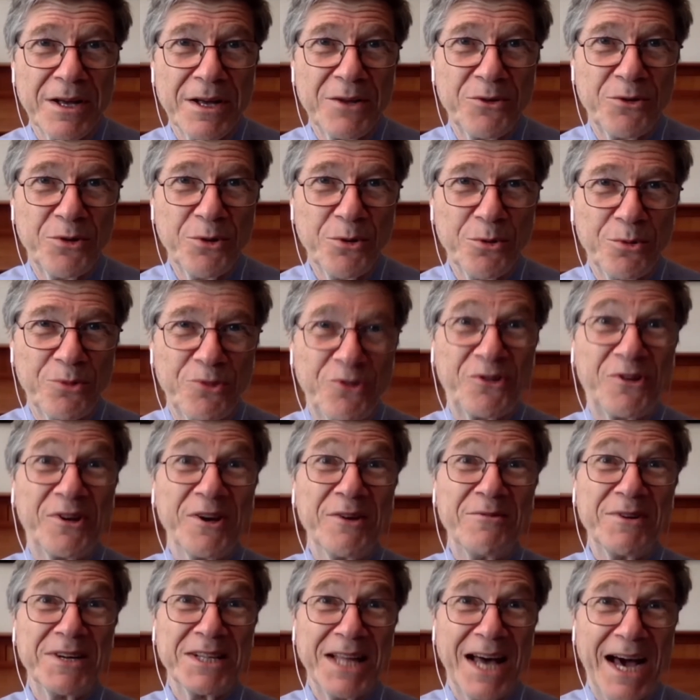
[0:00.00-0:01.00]
to
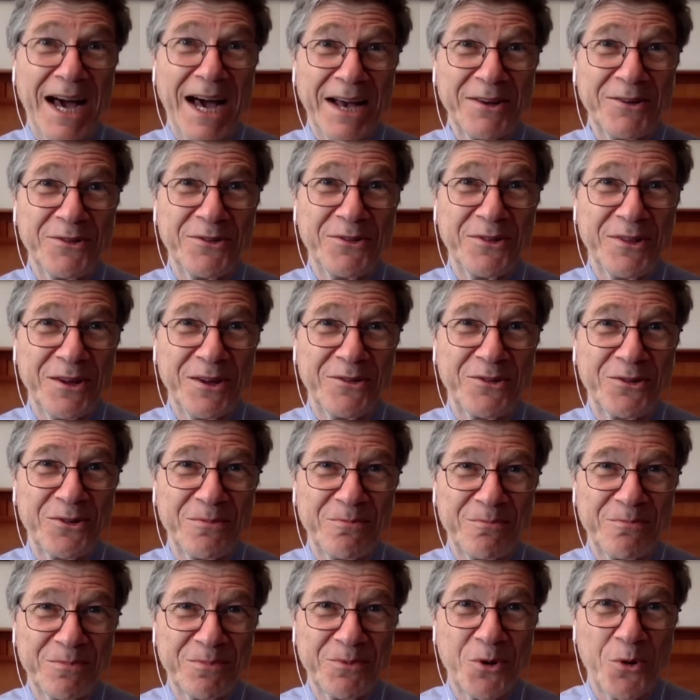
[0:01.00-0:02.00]
civilize this
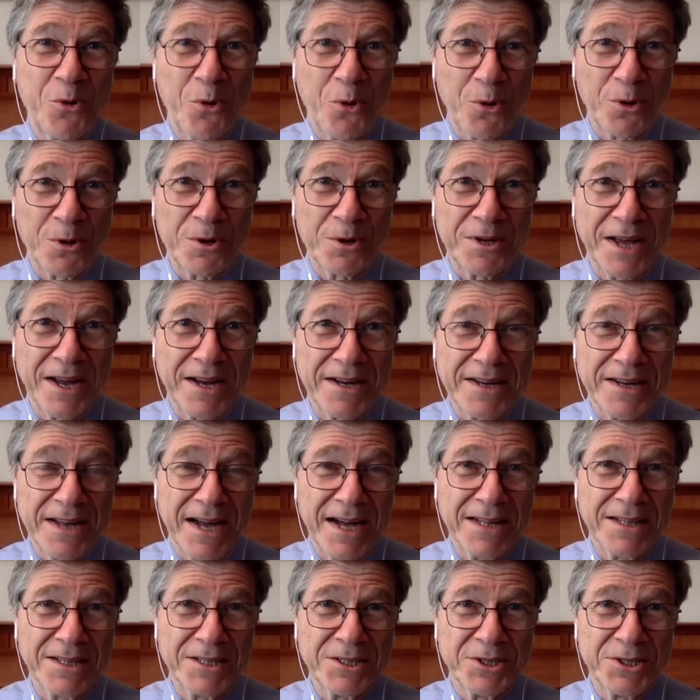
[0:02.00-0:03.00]
core
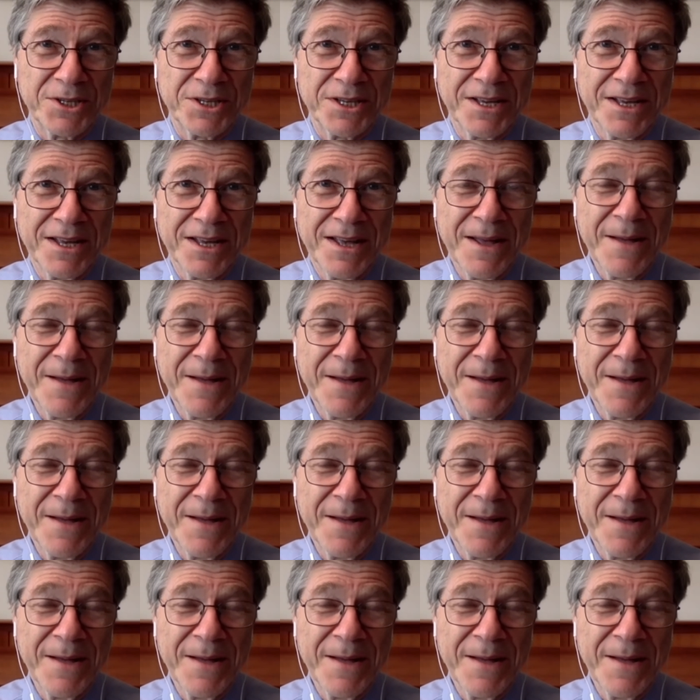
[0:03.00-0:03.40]
technology.